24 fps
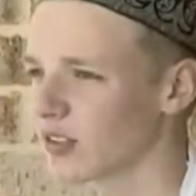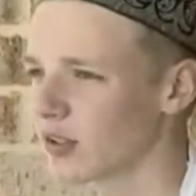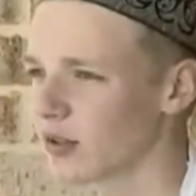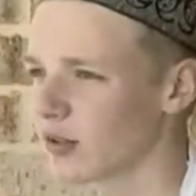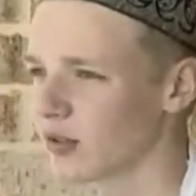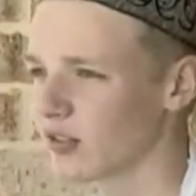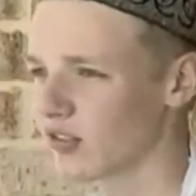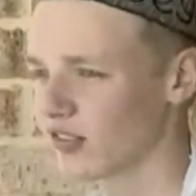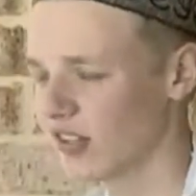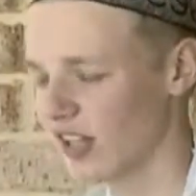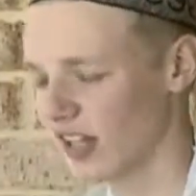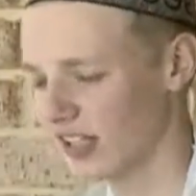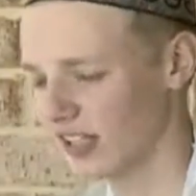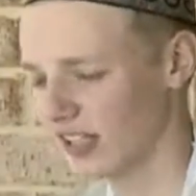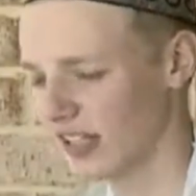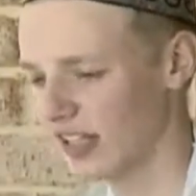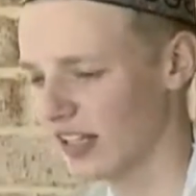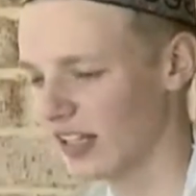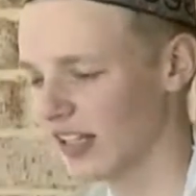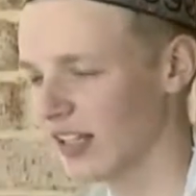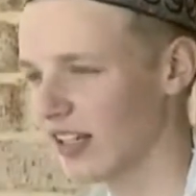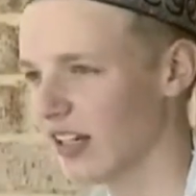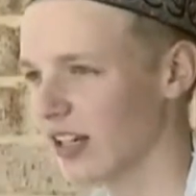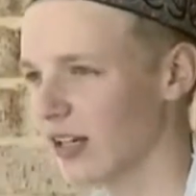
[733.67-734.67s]
who was staying in
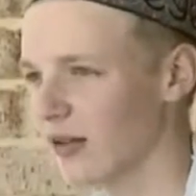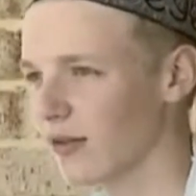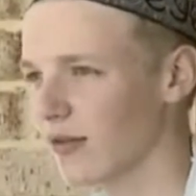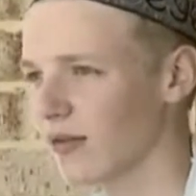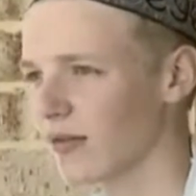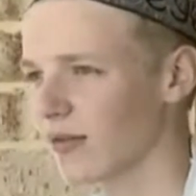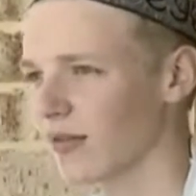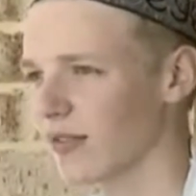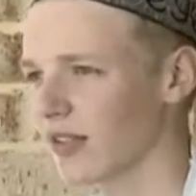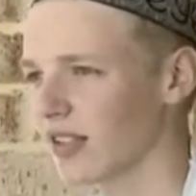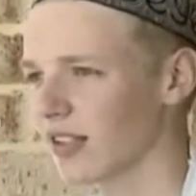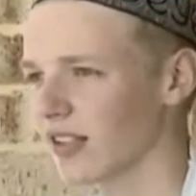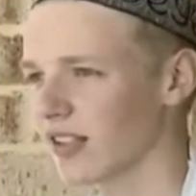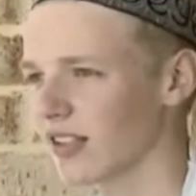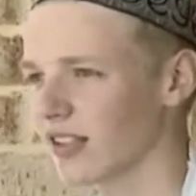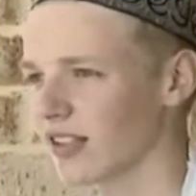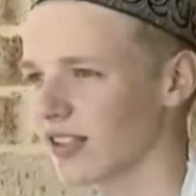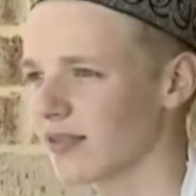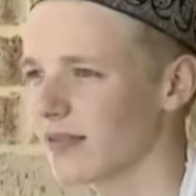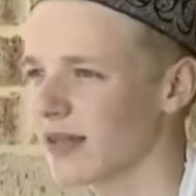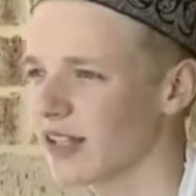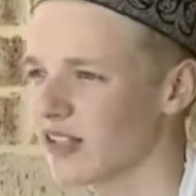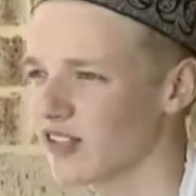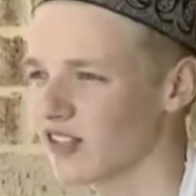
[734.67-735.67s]
Idikaf at
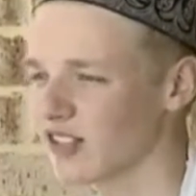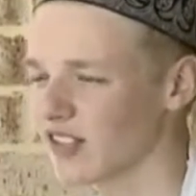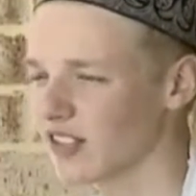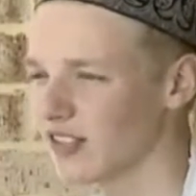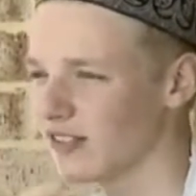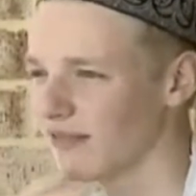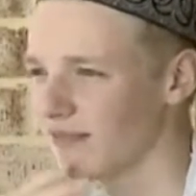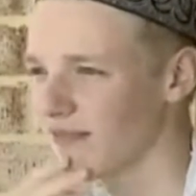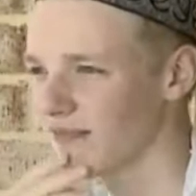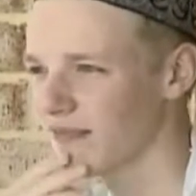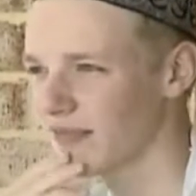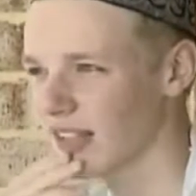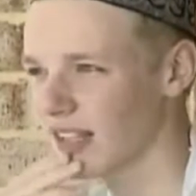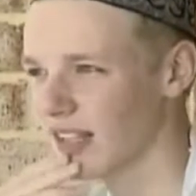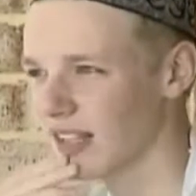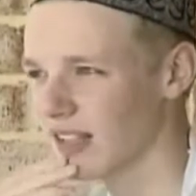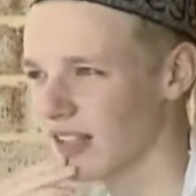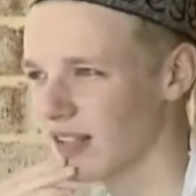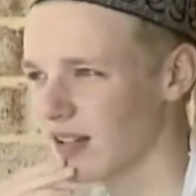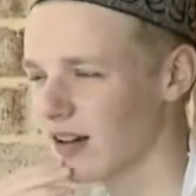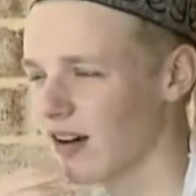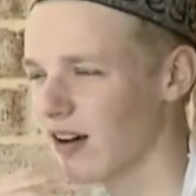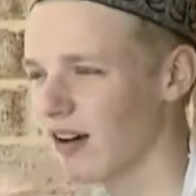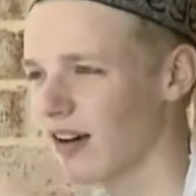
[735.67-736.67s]
the masjid. He
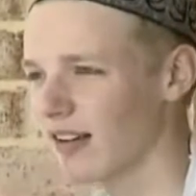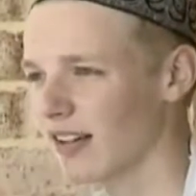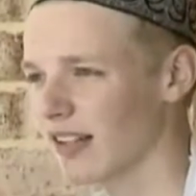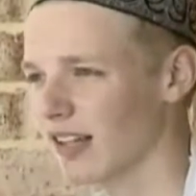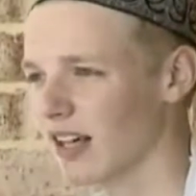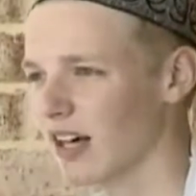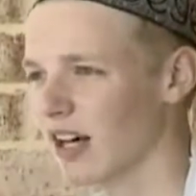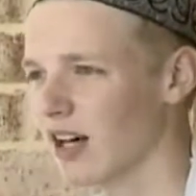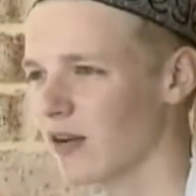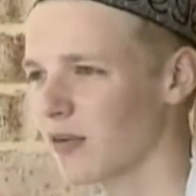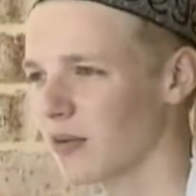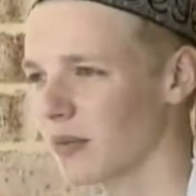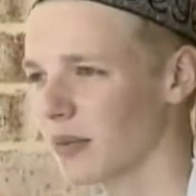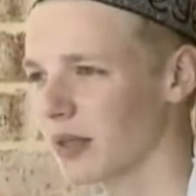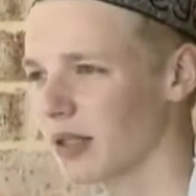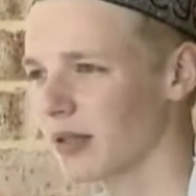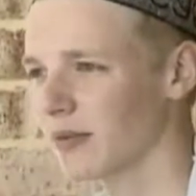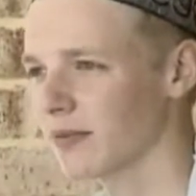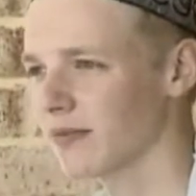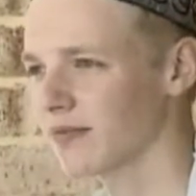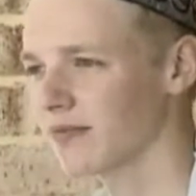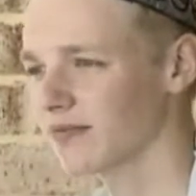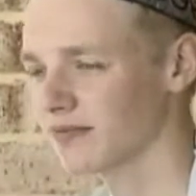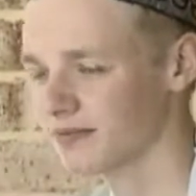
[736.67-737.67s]
hired a car from
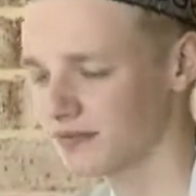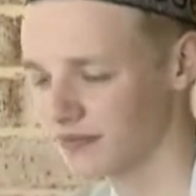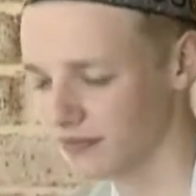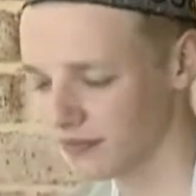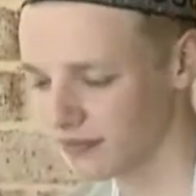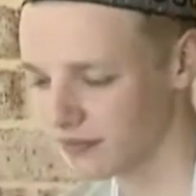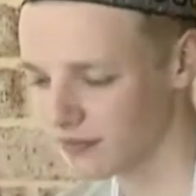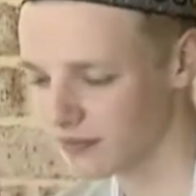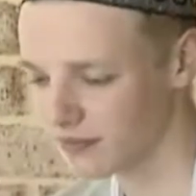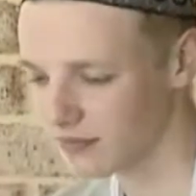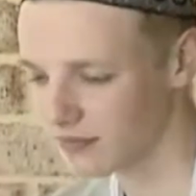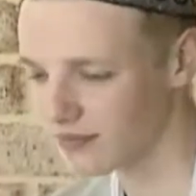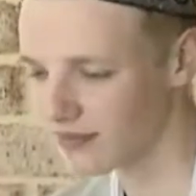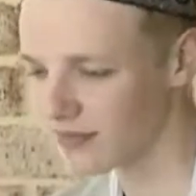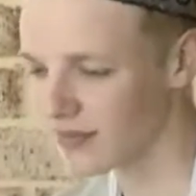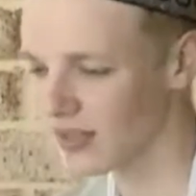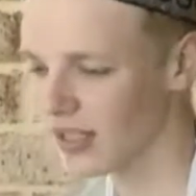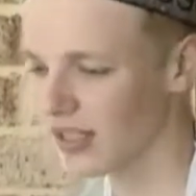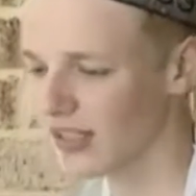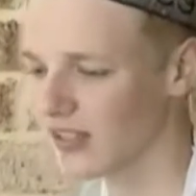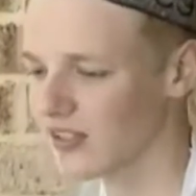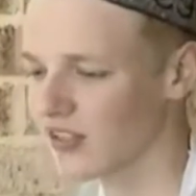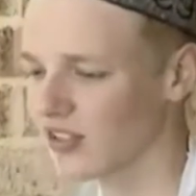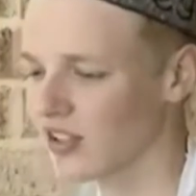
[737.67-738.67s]
him,
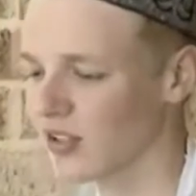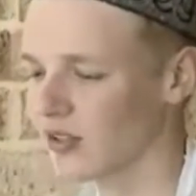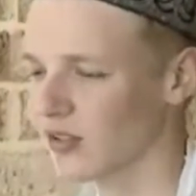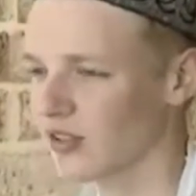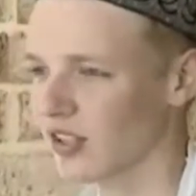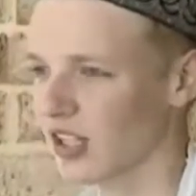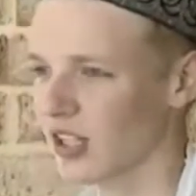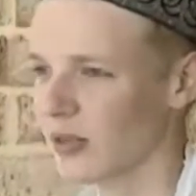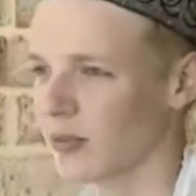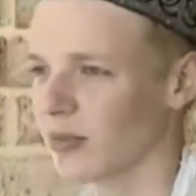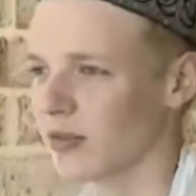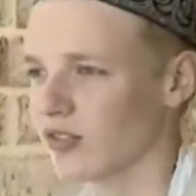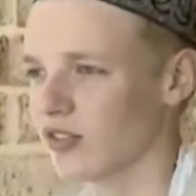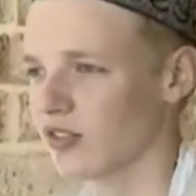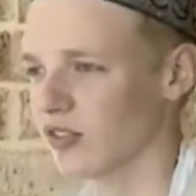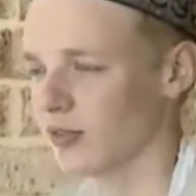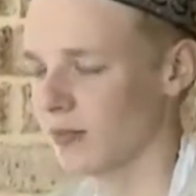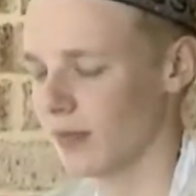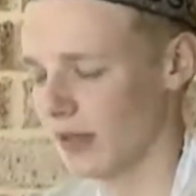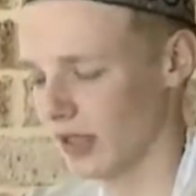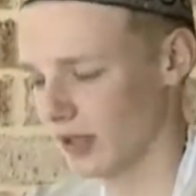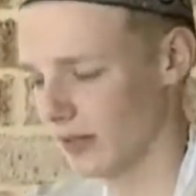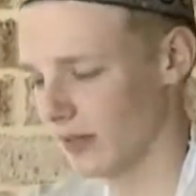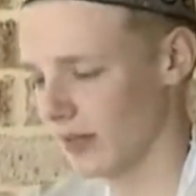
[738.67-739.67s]
and he was able
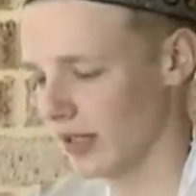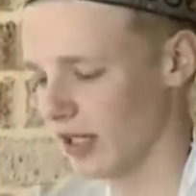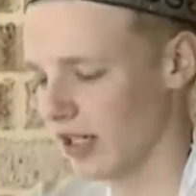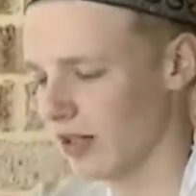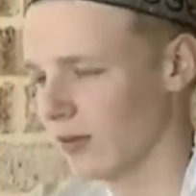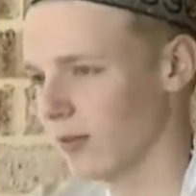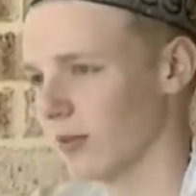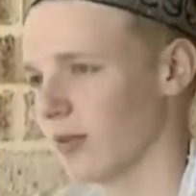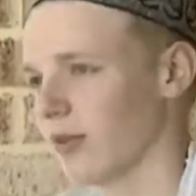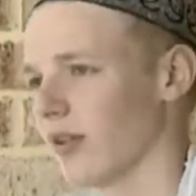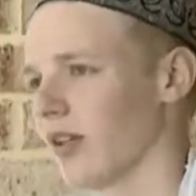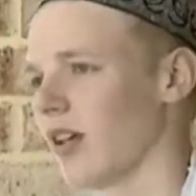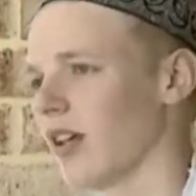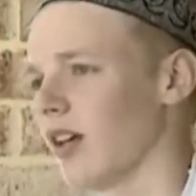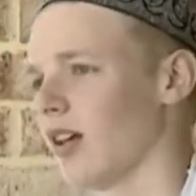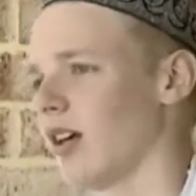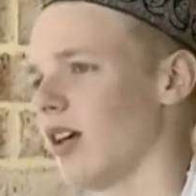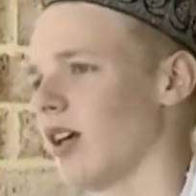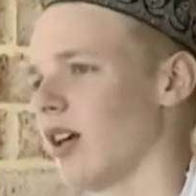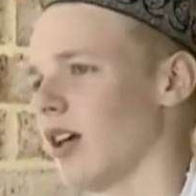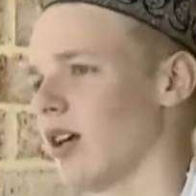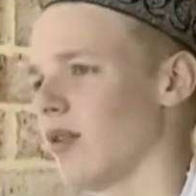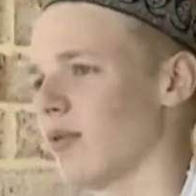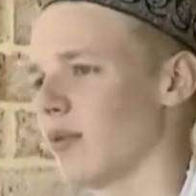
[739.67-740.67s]
to pick me up
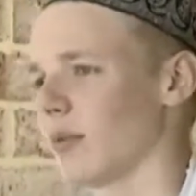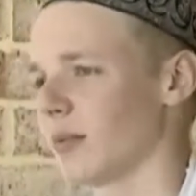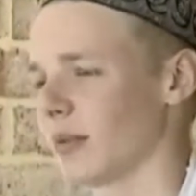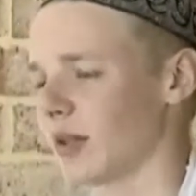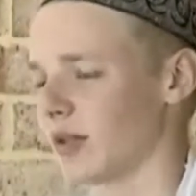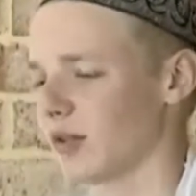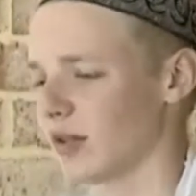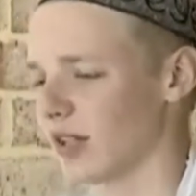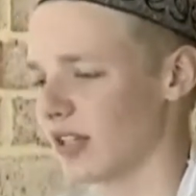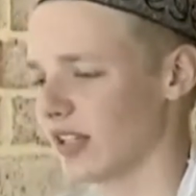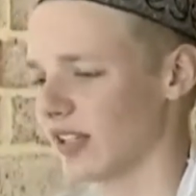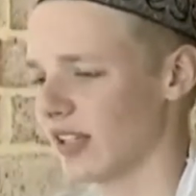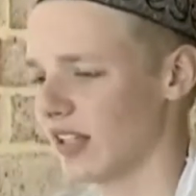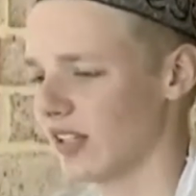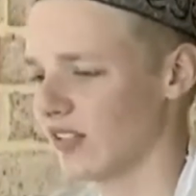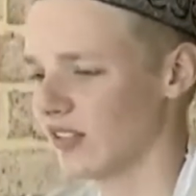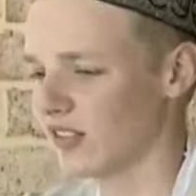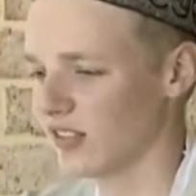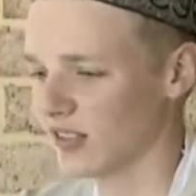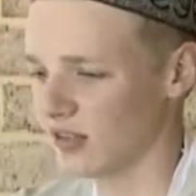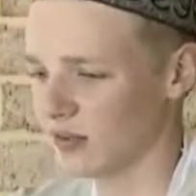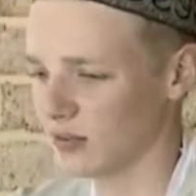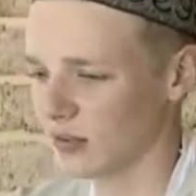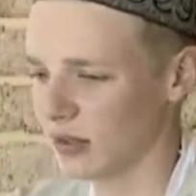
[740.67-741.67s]
from the cricket
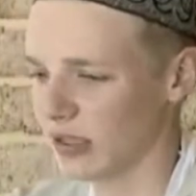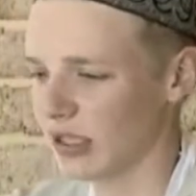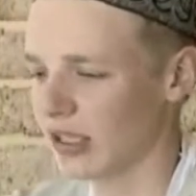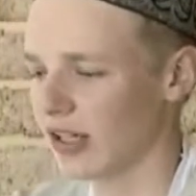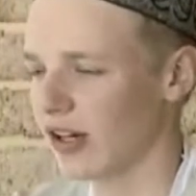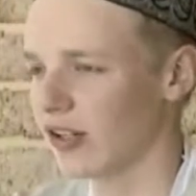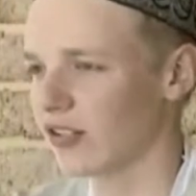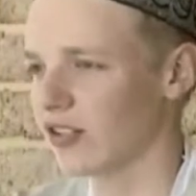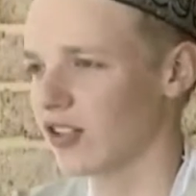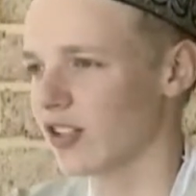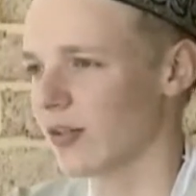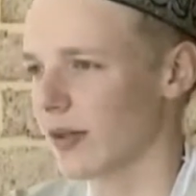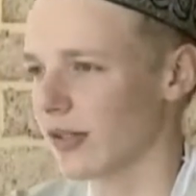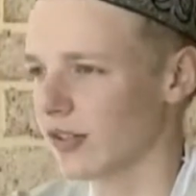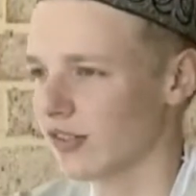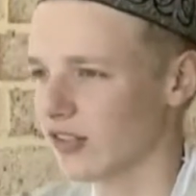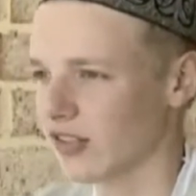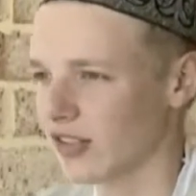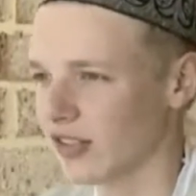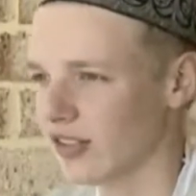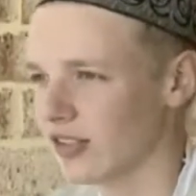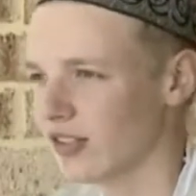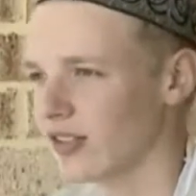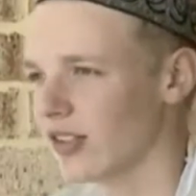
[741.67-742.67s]
nets, and we'd go to the
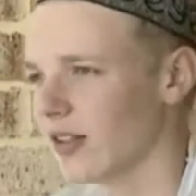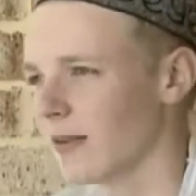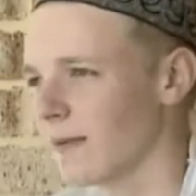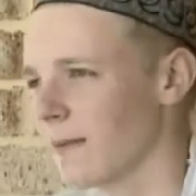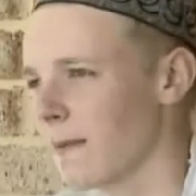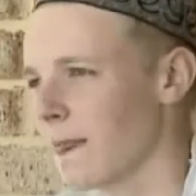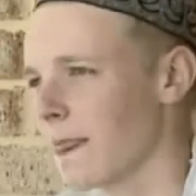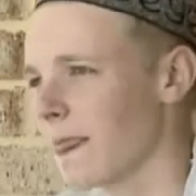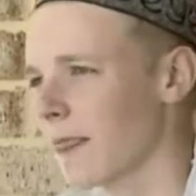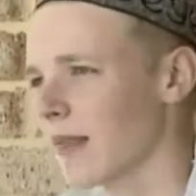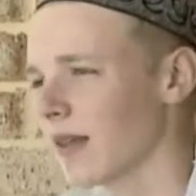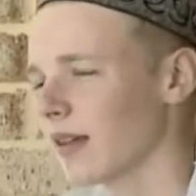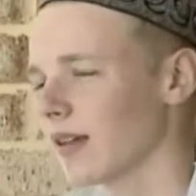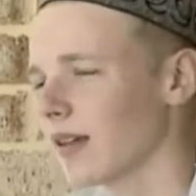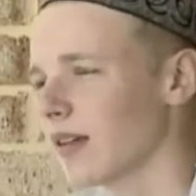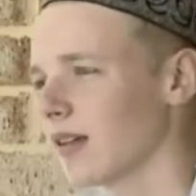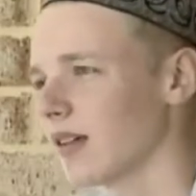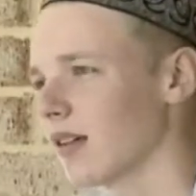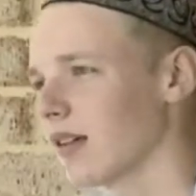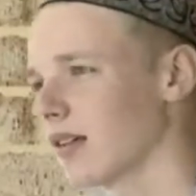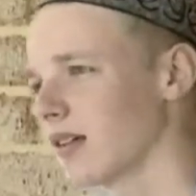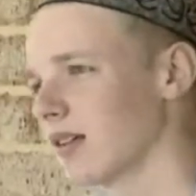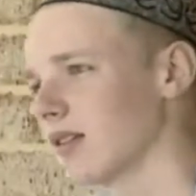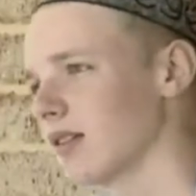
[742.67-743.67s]
masjid.
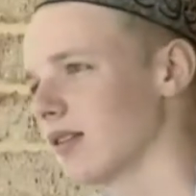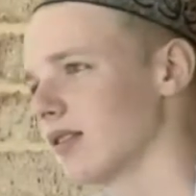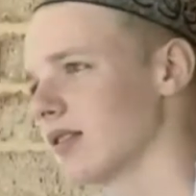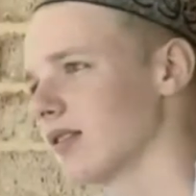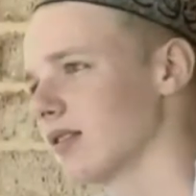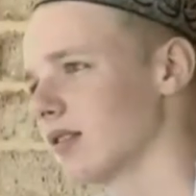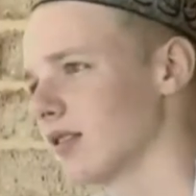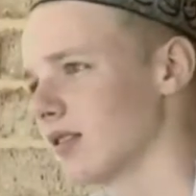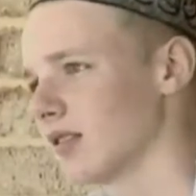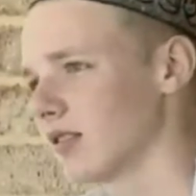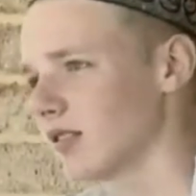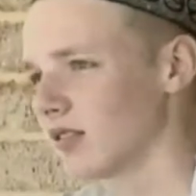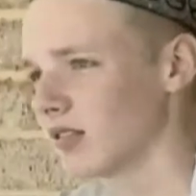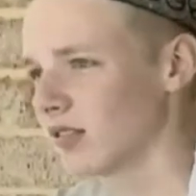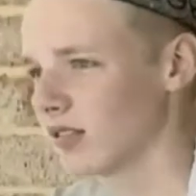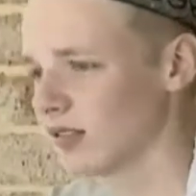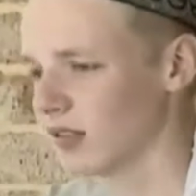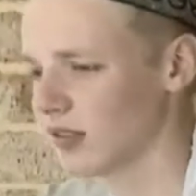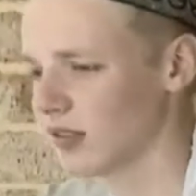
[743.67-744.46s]
And